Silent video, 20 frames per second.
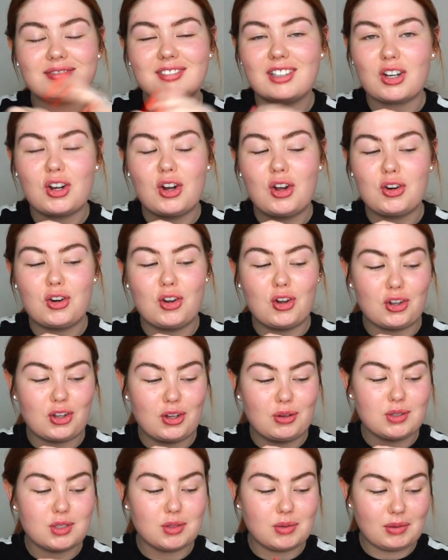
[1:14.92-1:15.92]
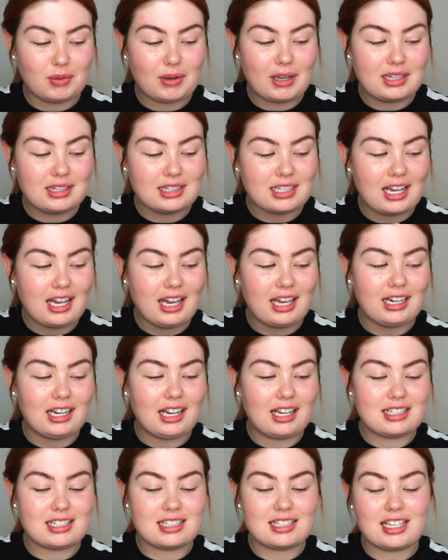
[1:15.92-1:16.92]
I can't not go to the event. And
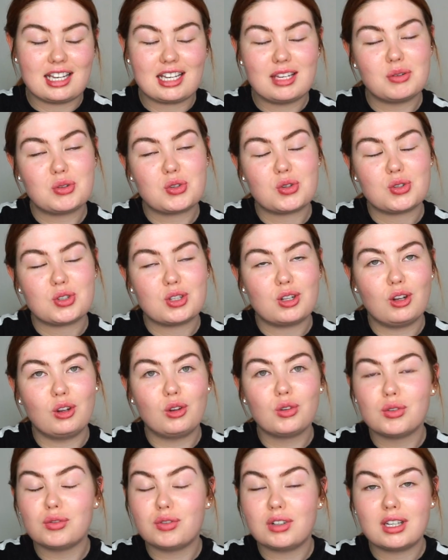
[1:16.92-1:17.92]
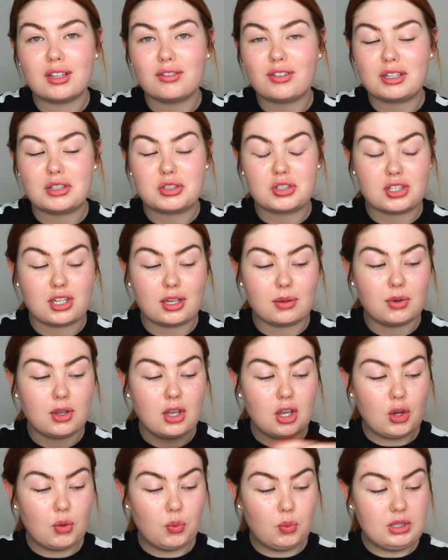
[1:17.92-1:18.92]
as I say, it was just a lovely event. So
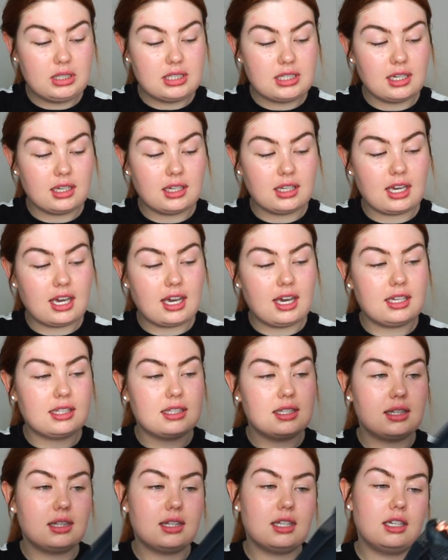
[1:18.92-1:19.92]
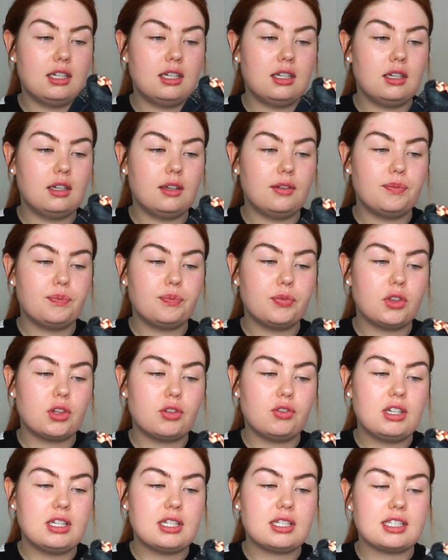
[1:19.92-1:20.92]
we did get the
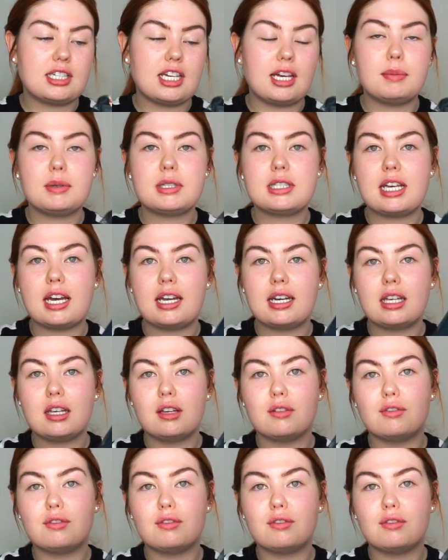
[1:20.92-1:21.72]
3-step tanning